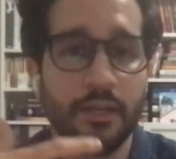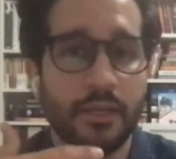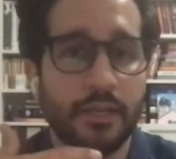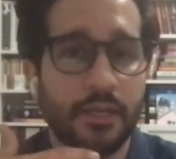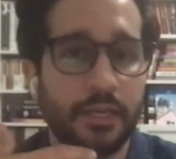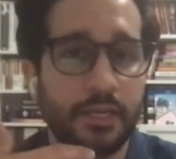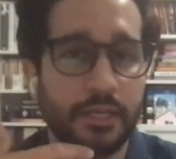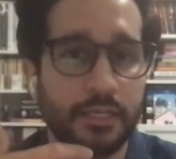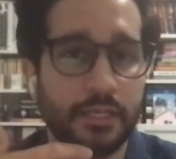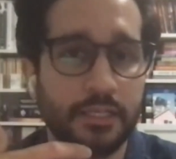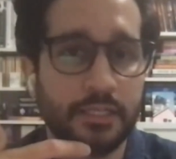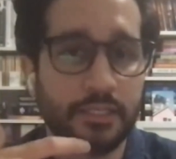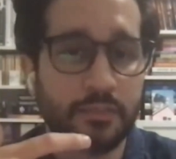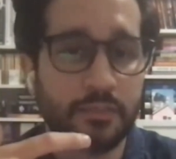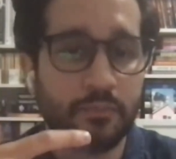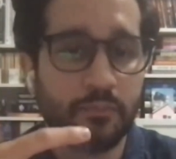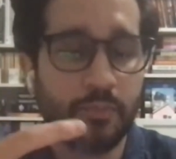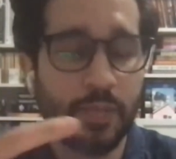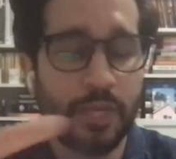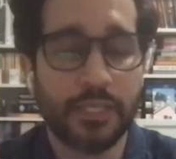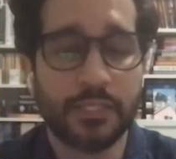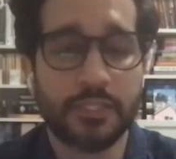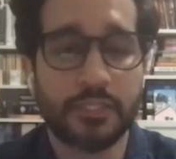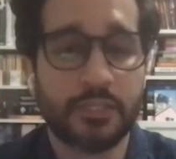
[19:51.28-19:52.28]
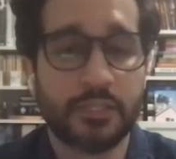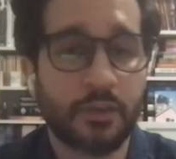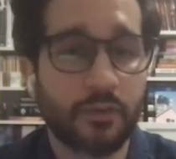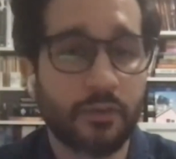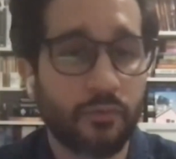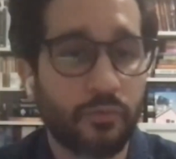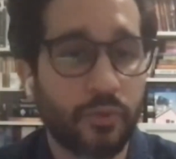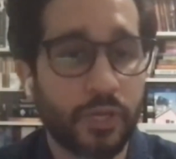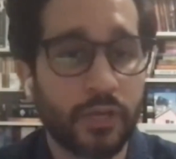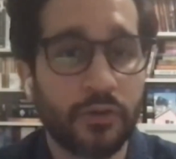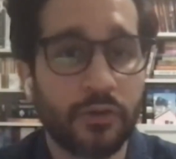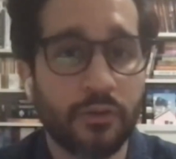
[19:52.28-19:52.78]
is based
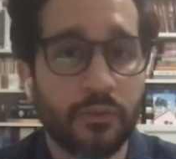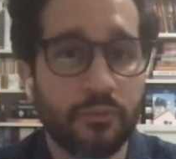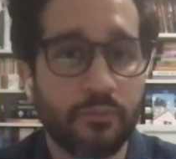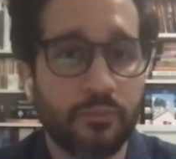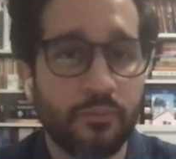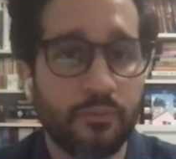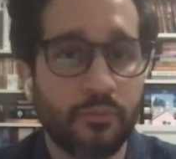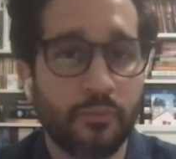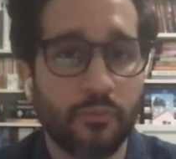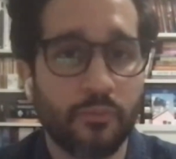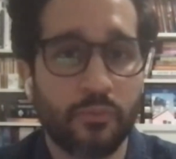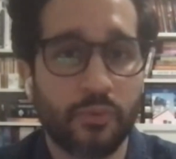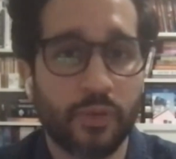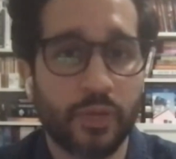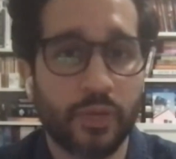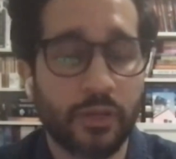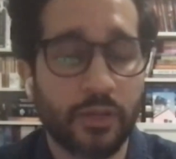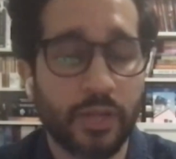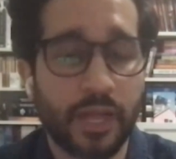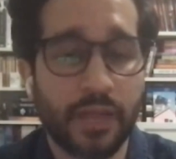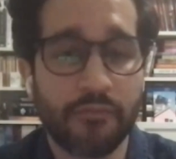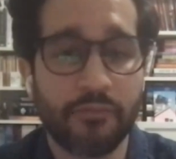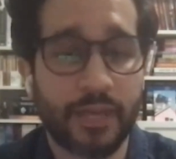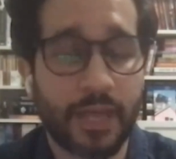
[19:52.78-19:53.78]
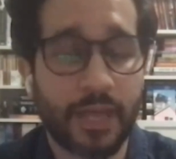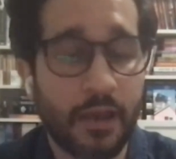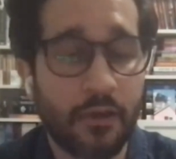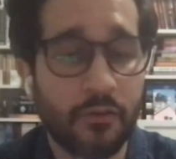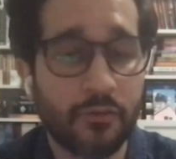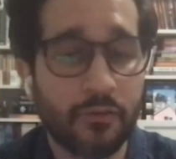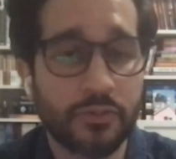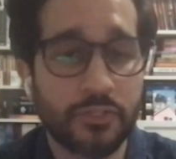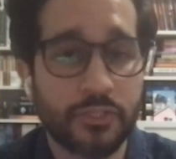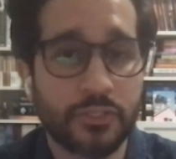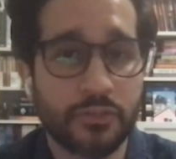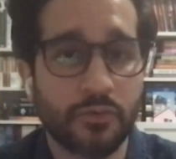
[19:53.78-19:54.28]
on real life
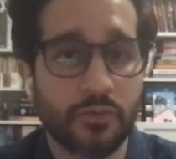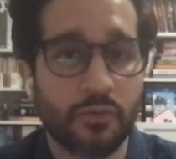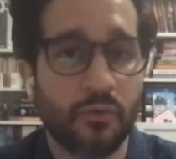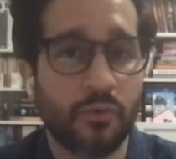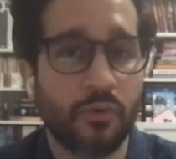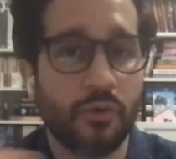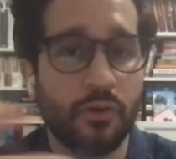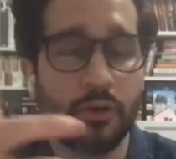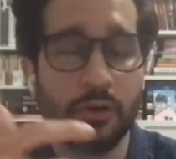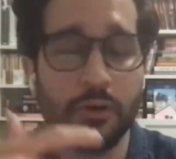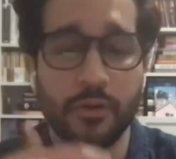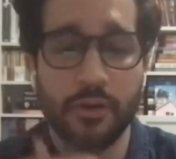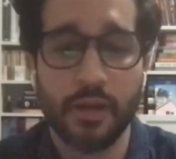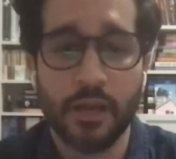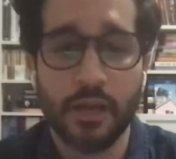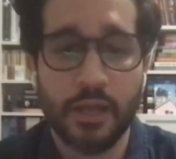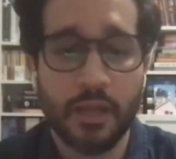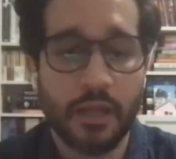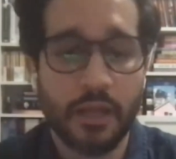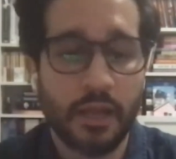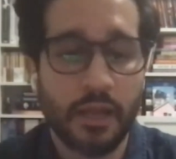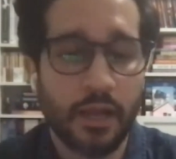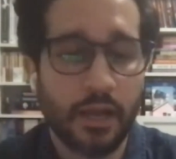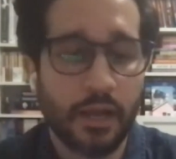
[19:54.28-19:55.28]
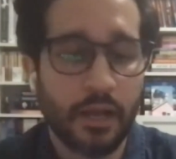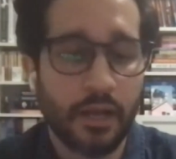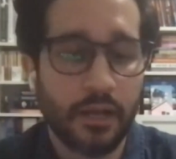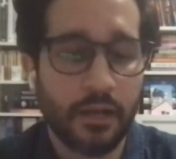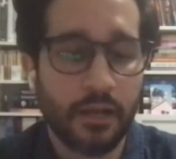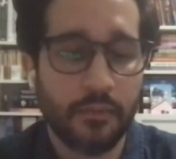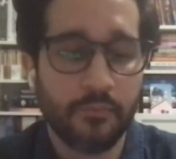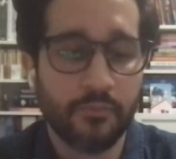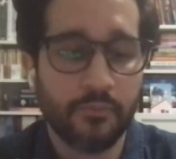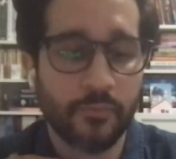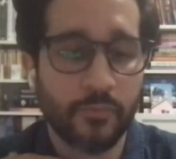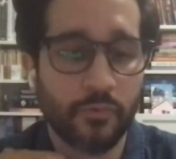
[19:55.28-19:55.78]
accounts or
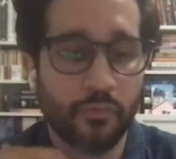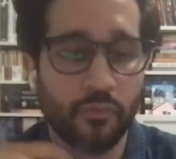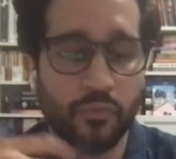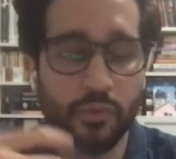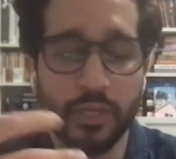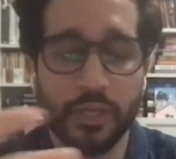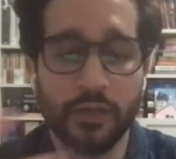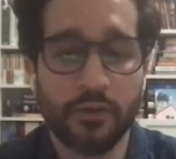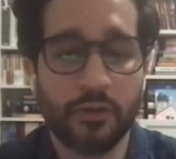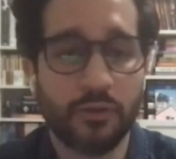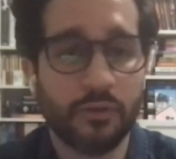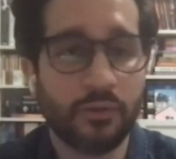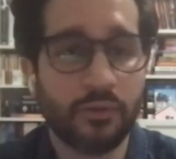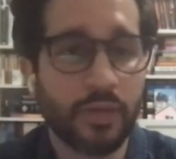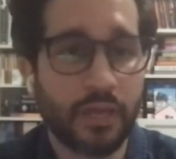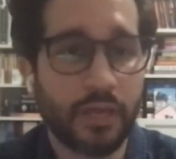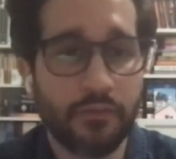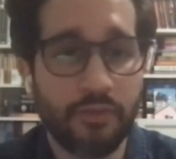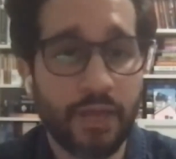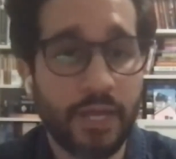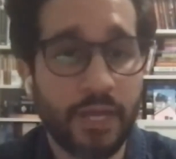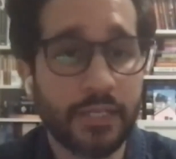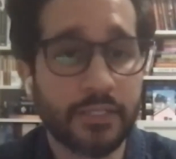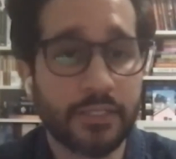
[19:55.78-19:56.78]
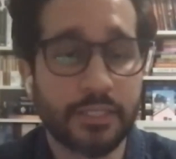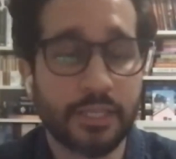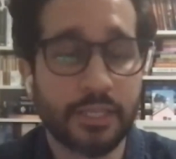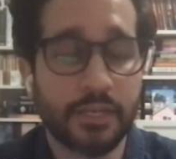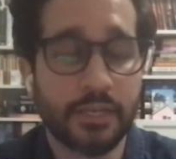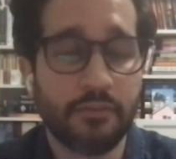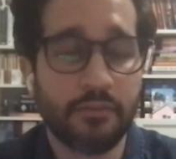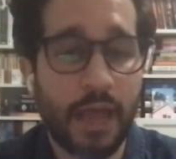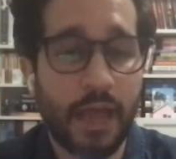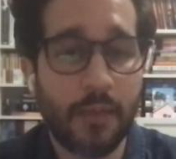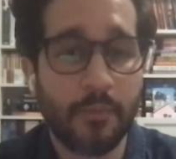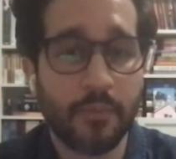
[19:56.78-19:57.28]
real events
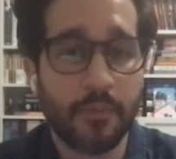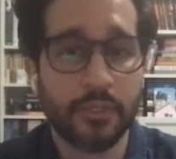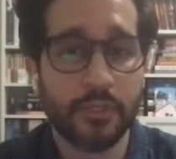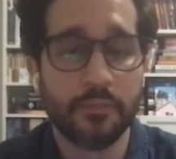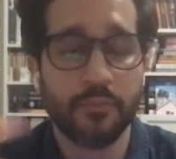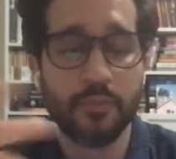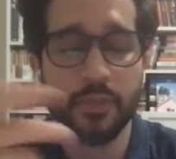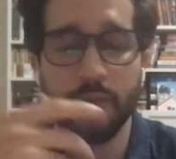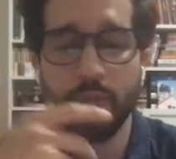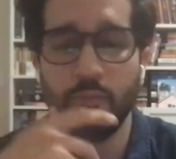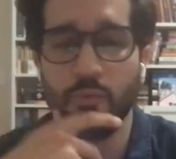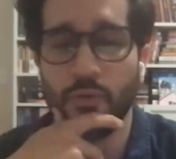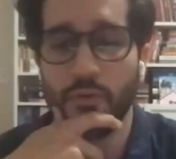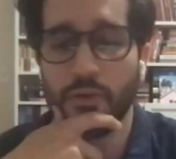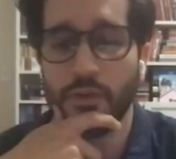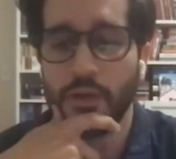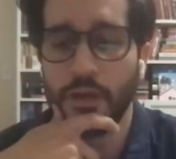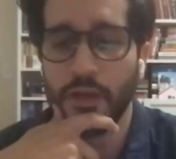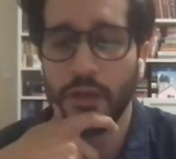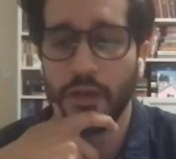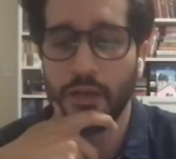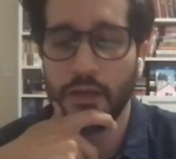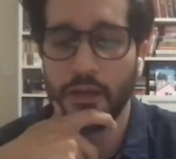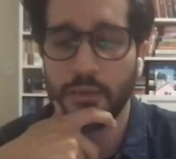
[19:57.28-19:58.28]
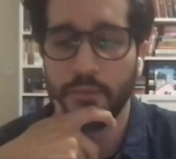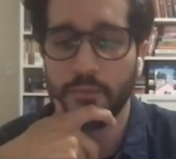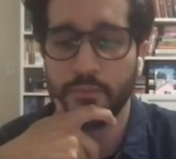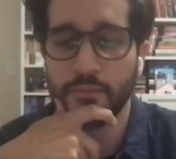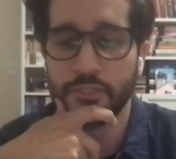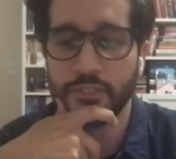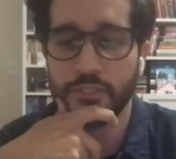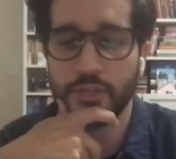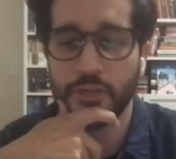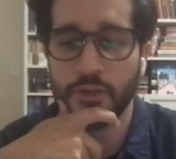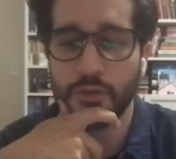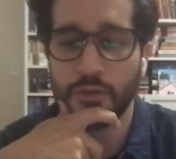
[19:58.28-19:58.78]
that have happened to people.
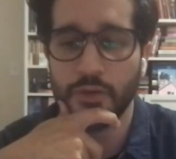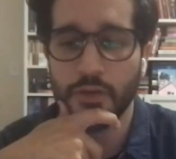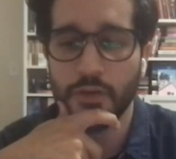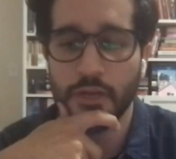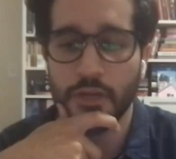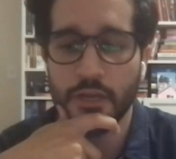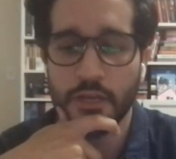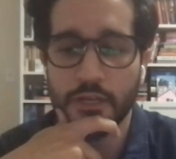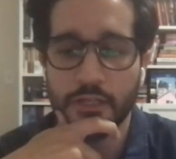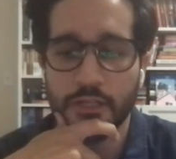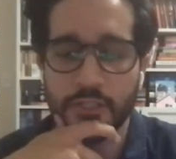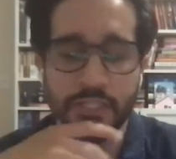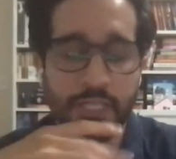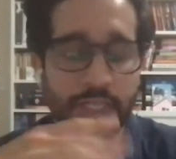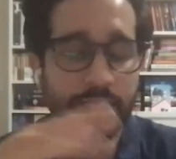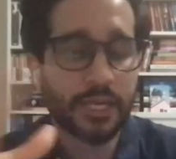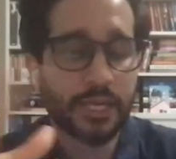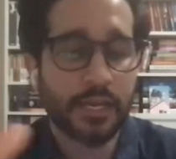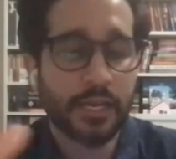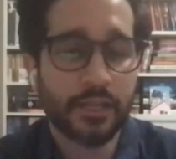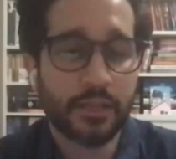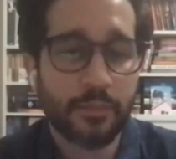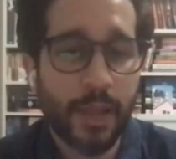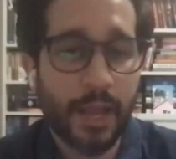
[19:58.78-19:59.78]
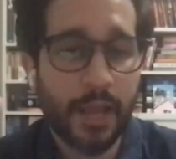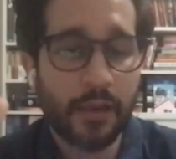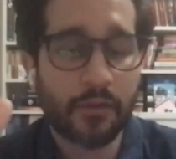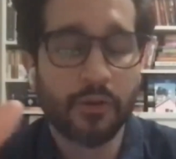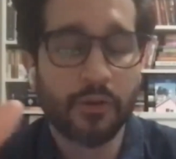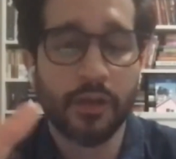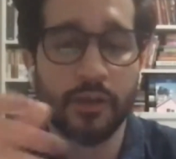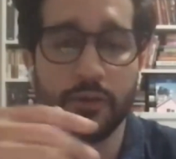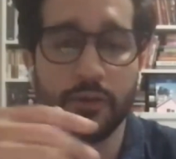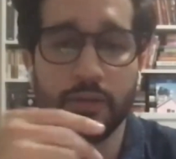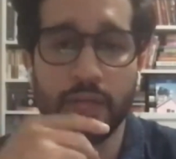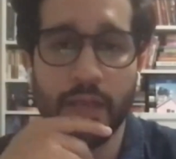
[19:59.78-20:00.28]
So that's kind of the
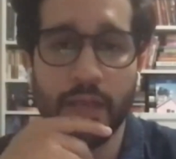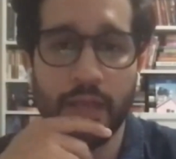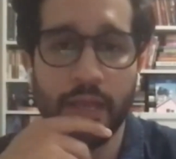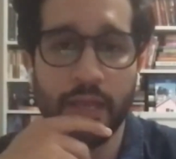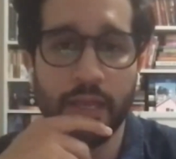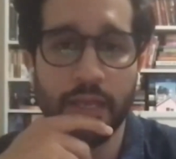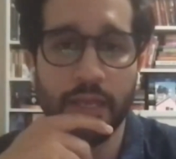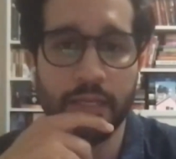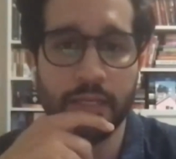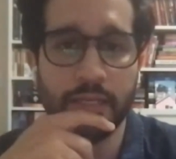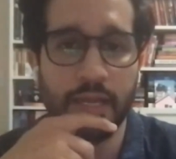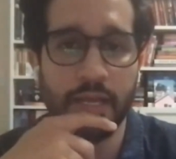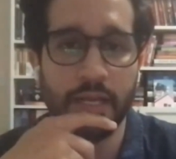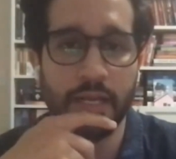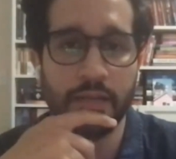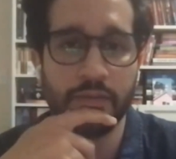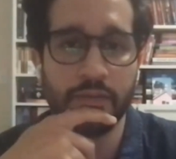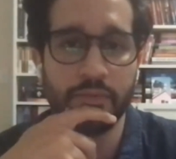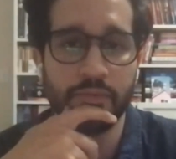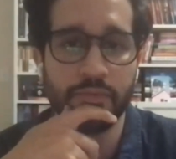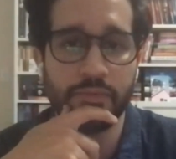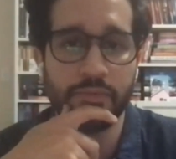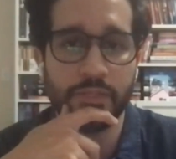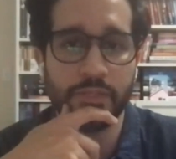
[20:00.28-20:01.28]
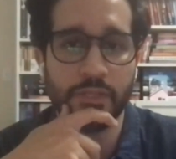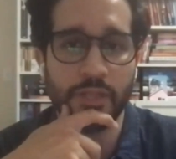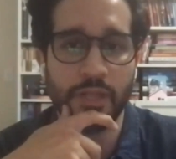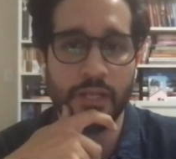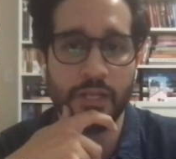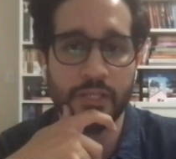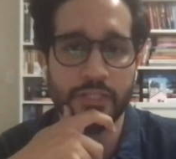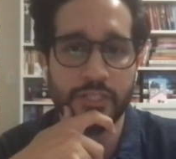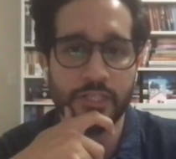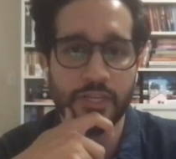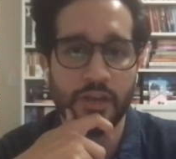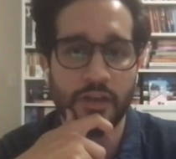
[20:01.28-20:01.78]
background and kind of the
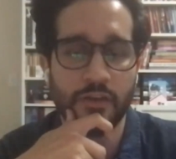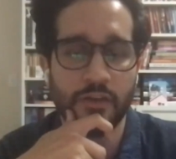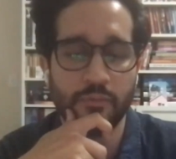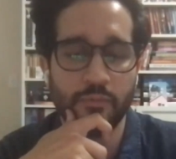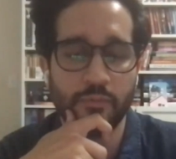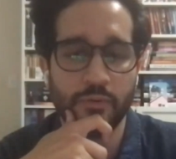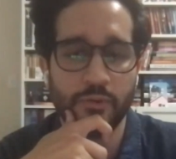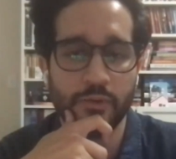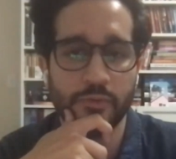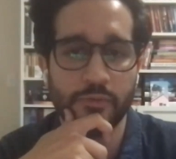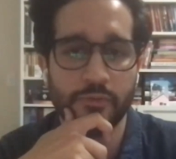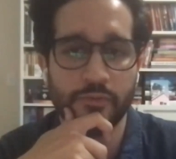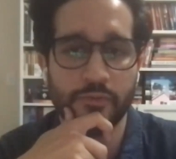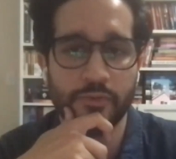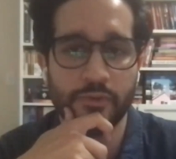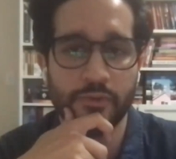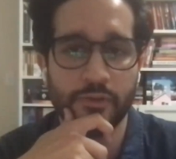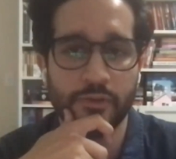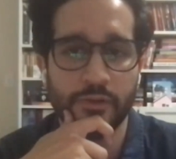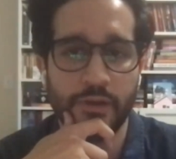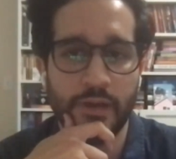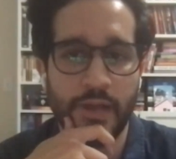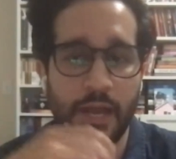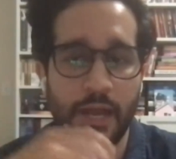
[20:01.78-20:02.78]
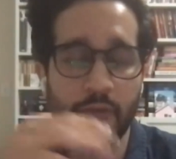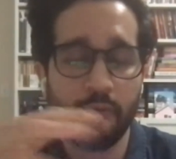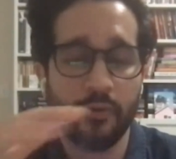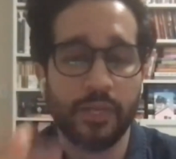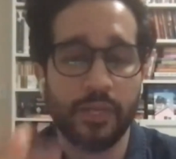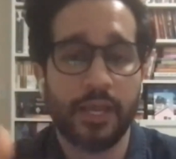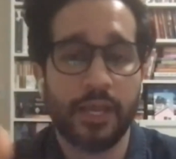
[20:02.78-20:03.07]
launching off point for how we